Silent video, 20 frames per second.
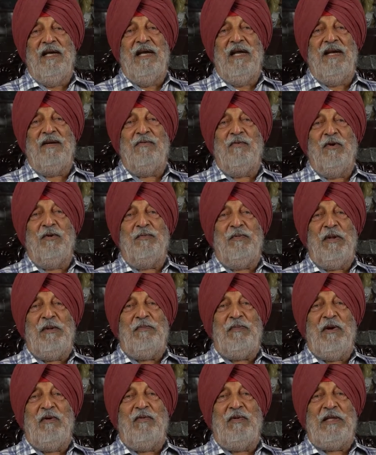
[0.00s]
And what
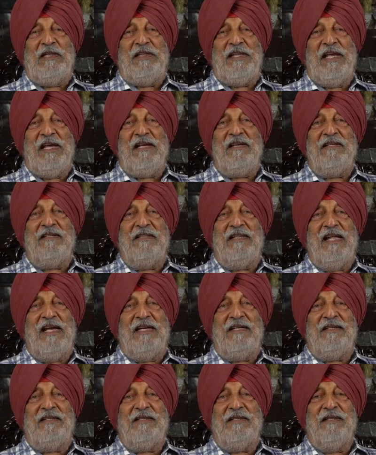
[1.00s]
people will think
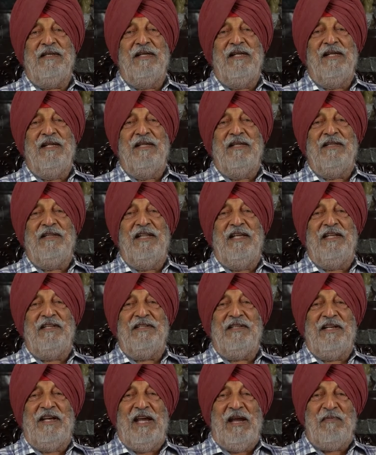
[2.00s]
that
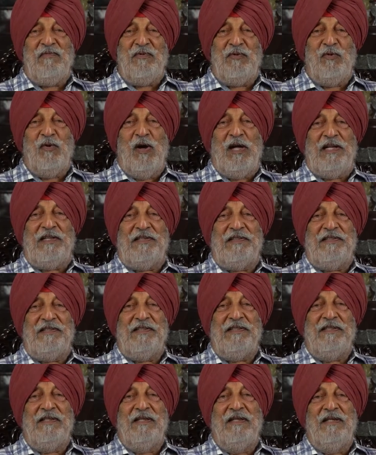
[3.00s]
they came to
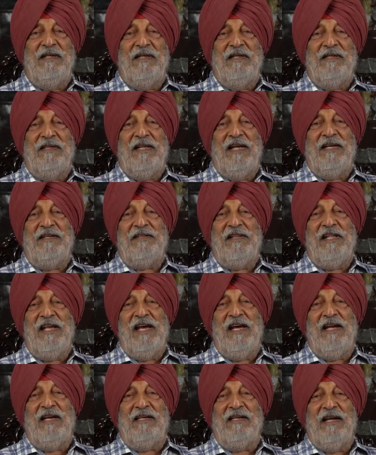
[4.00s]
us, that they
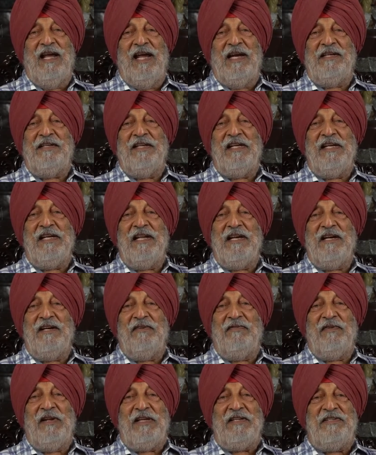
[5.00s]
are acting in
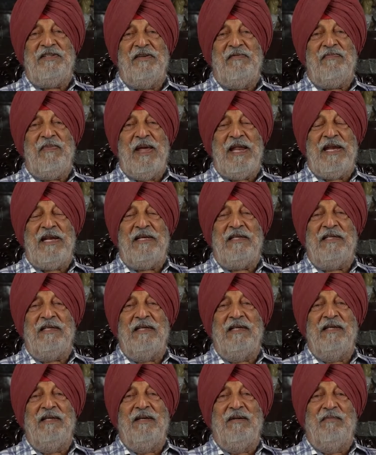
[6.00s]
an offensive manner,
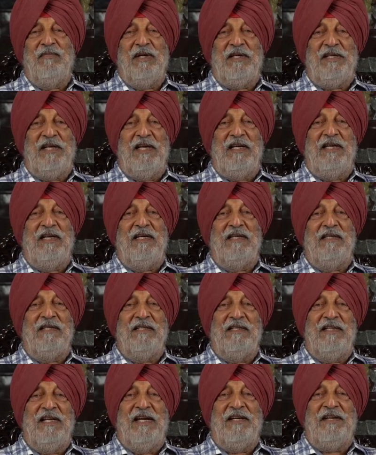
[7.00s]
but here
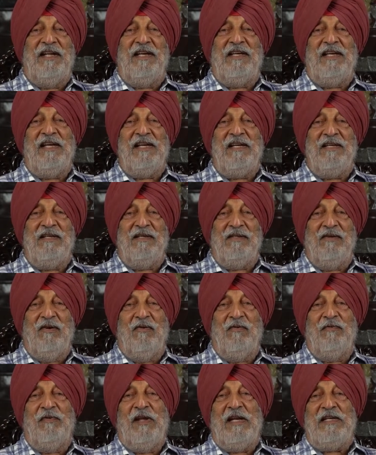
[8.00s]
they are taking
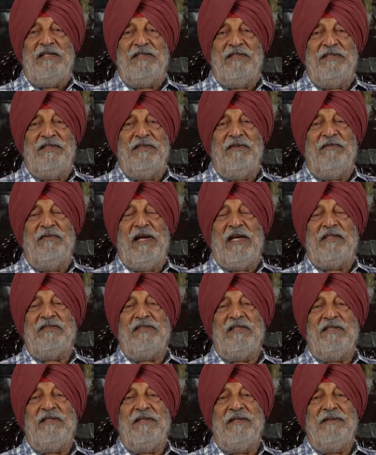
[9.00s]
offensive
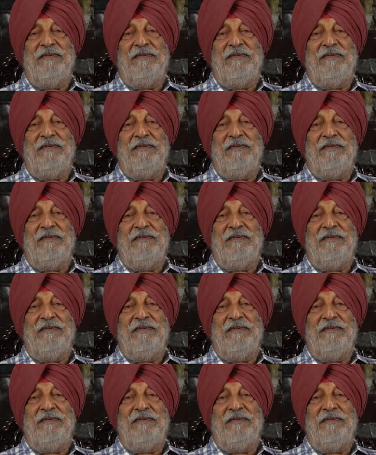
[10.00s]
action.